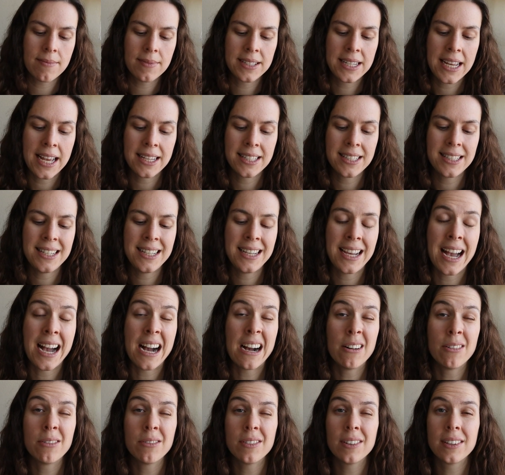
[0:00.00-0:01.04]
testing
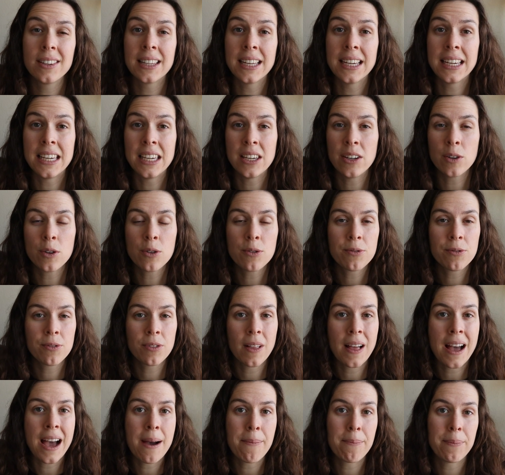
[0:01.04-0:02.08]
out the heel
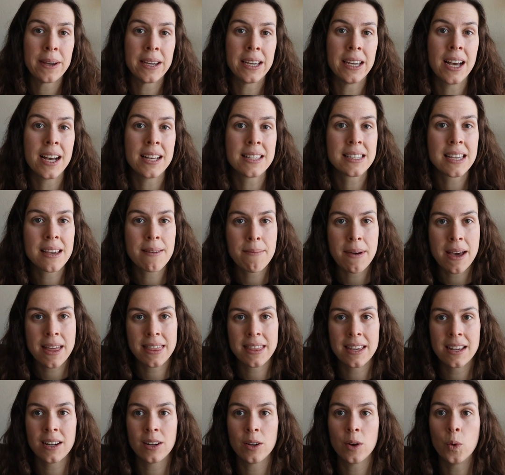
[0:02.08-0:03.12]
flap and gusset
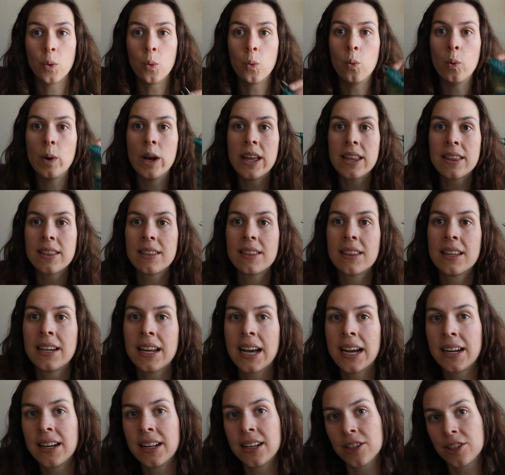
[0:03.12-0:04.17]
method with the
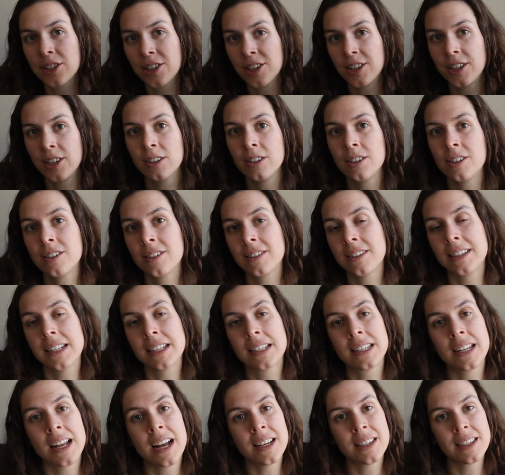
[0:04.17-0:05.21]
9 inch circulars.
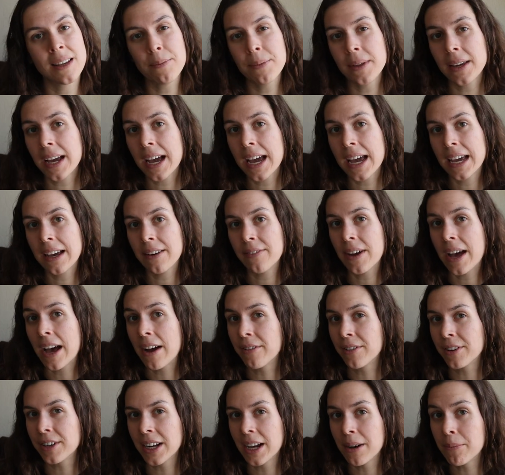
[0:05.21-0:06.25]
That's not something I have
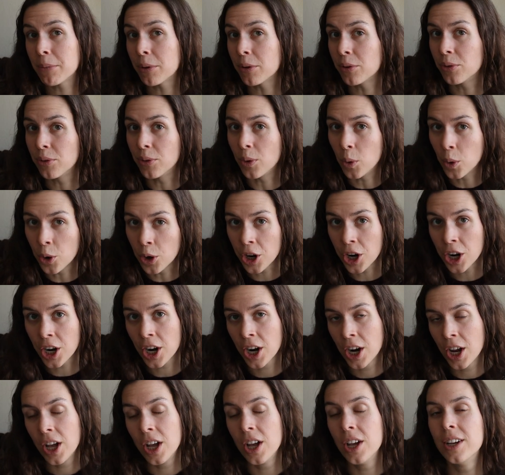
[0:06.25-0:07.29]
ever done before,
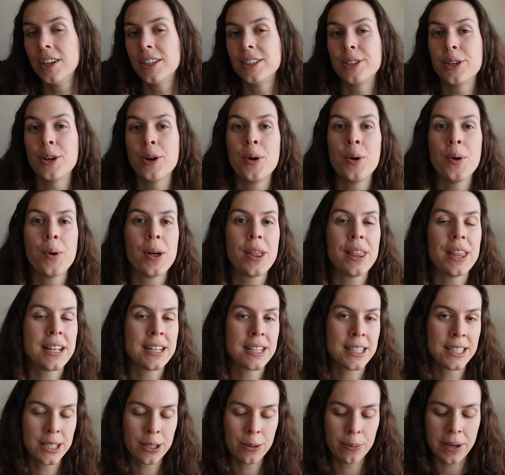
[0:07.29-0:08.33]
so
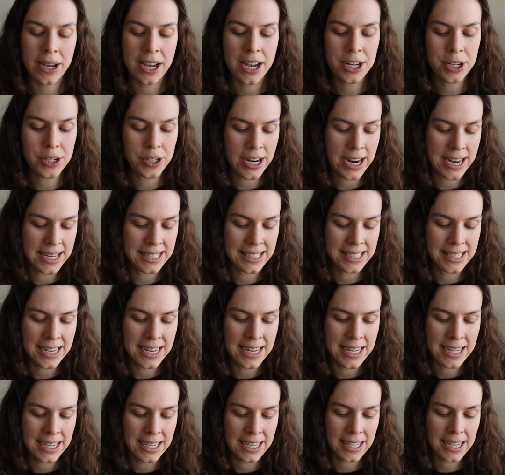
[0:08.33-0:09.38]
that's a little bit
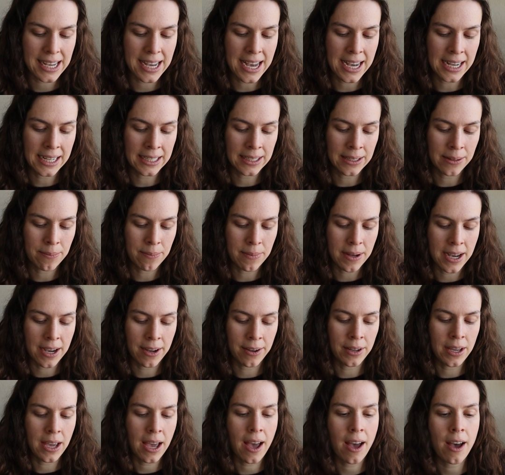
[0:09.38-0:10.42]
interesting. Um,
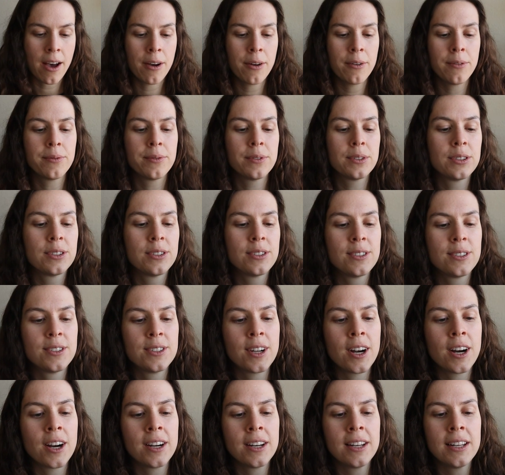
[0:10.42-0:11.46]
I have
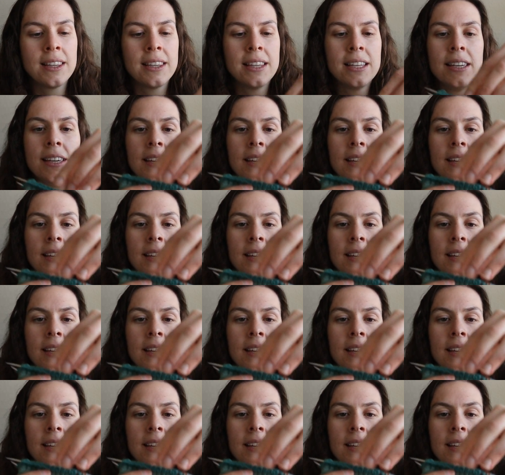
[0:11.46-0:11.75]
started the